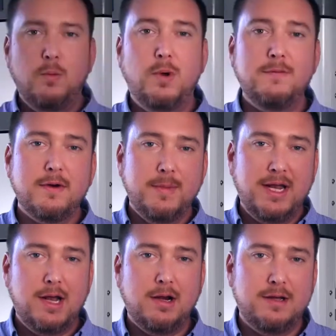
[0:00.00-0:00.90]
One of our
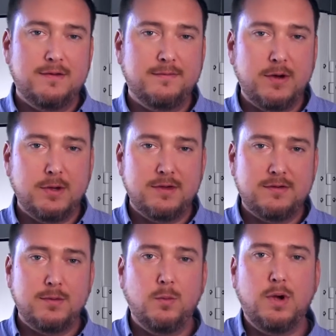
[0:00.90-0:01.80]
main areas of
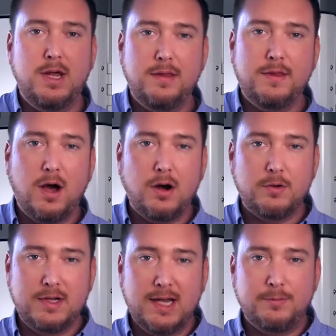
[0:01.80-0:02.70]
focus with our
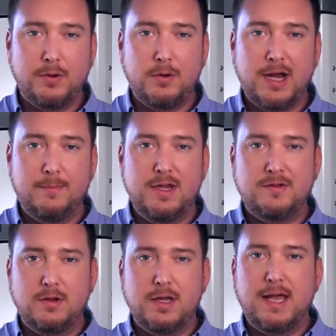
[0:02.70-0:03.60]
Green Labs program is
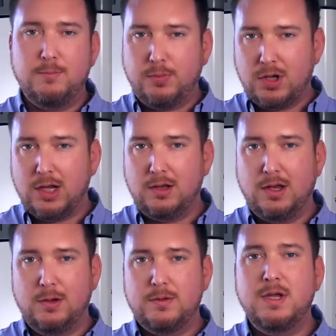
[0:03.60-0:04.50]
to look at plug
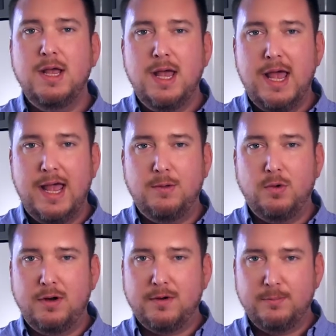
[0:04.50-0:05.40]
load and
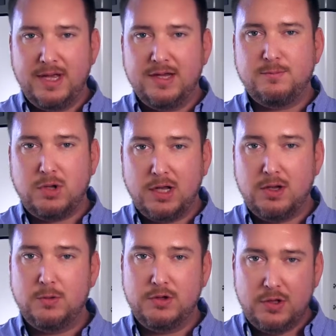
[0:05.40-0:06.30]
one of our biggest plug
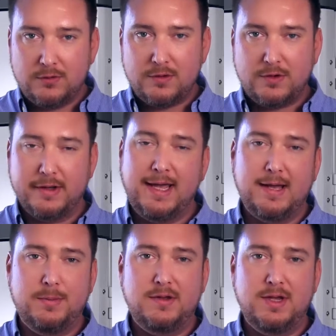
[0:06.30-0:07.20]
load users on
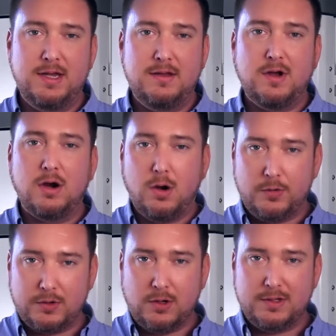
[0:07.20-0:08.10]
campus is our
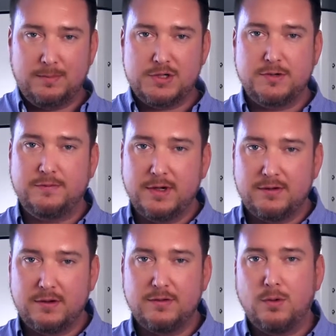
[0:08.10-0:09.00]
ultra low temperature
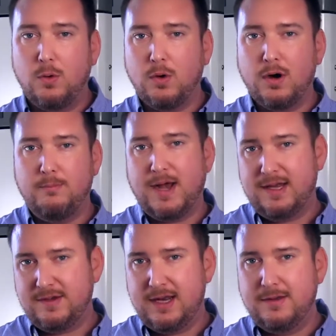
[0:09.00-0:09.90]
freezers or
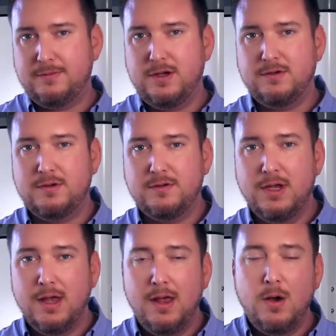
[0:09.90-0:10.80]
minus 80 freezers.
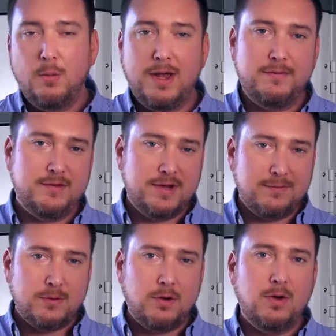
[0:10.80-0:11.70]
We have
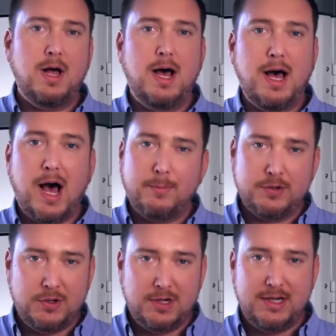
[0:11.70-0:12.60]
several uh,
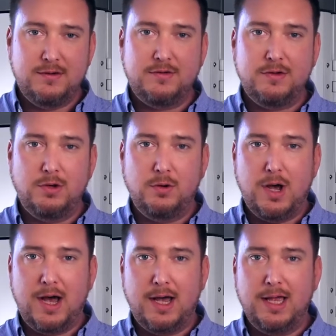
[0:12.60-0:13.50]
opportunities to
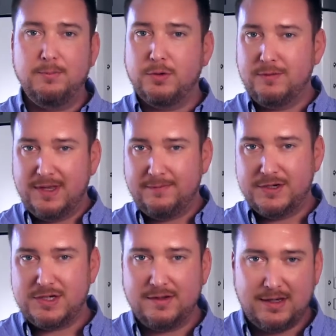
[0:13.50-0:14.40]
uh, improve the
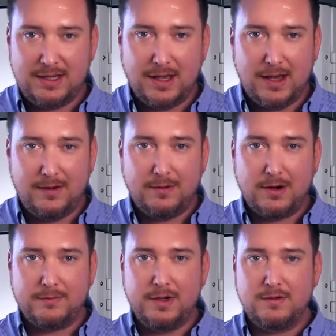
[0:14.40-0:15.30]
efficiency of
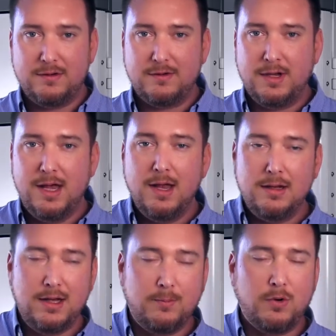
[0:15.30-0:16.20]
our freezers.
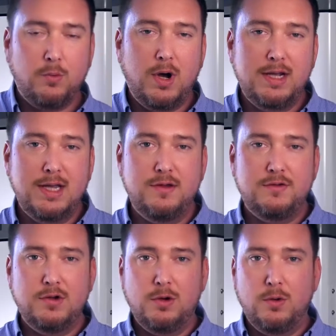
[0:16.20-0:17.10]
Number one
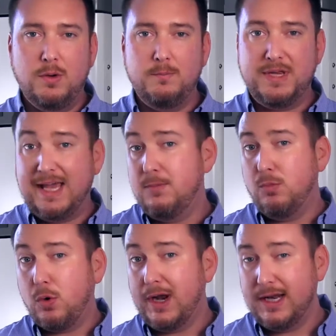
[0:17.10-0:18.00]
is to get
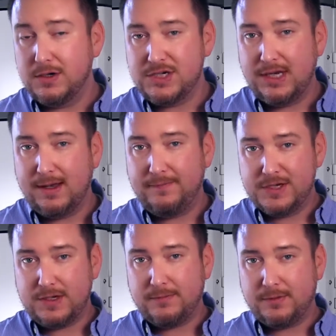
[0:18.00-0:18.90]
more energy
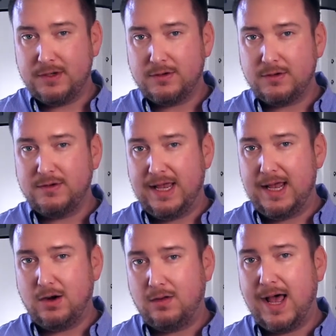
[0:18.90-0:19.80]
efficient freezers
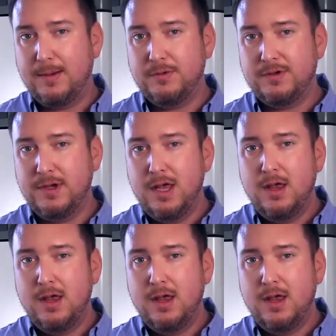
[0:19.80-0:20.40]
in our labs.